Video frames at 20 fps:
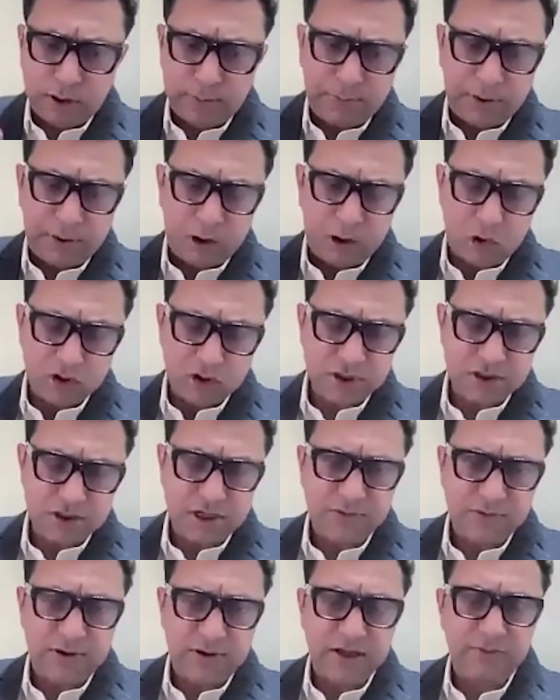precautions
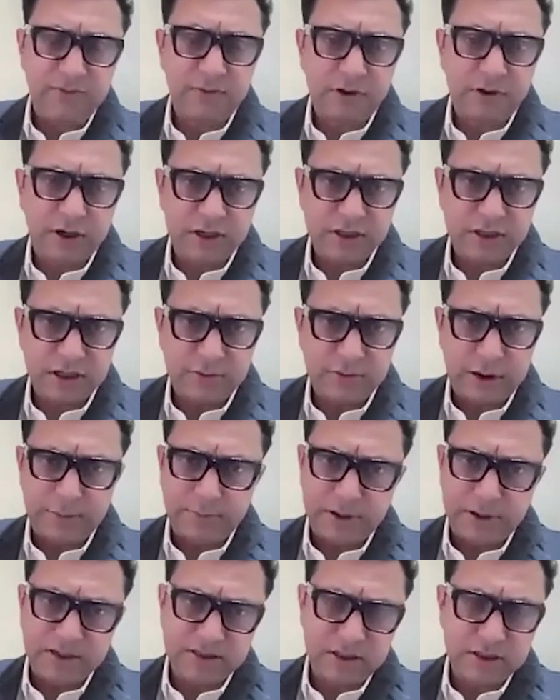advised for traditional
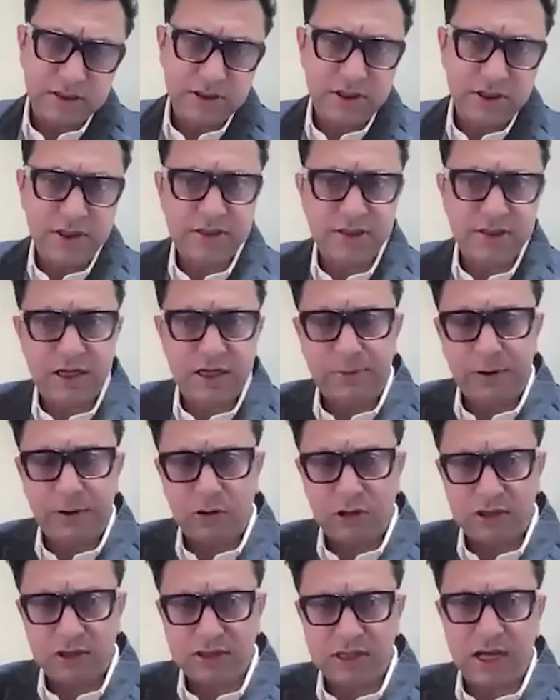bypass surgery, sleeping on
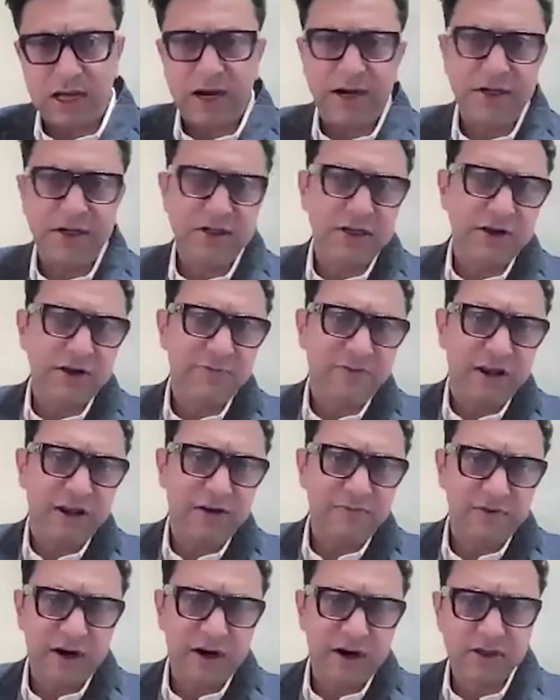the sides,
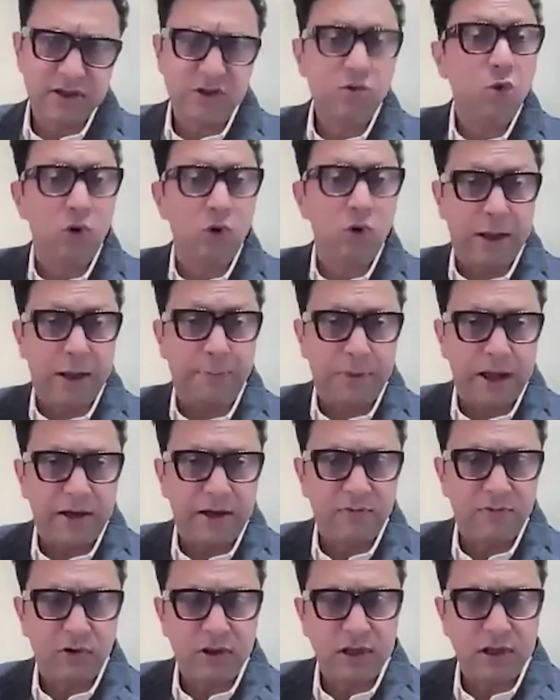lifting weights, don't apply
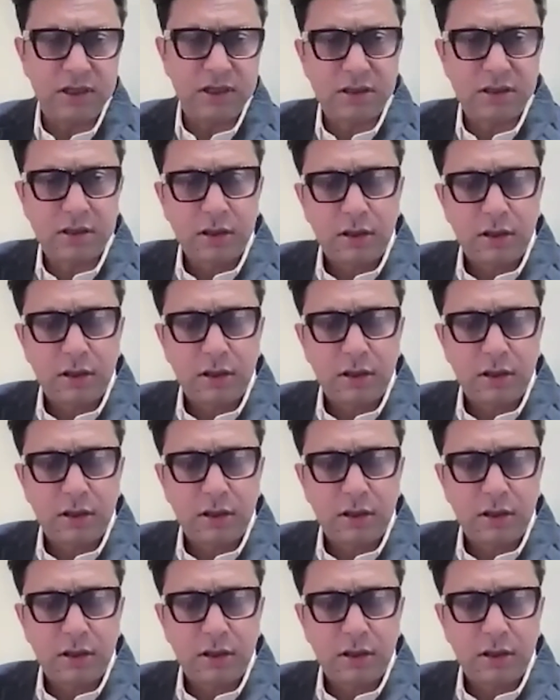for this.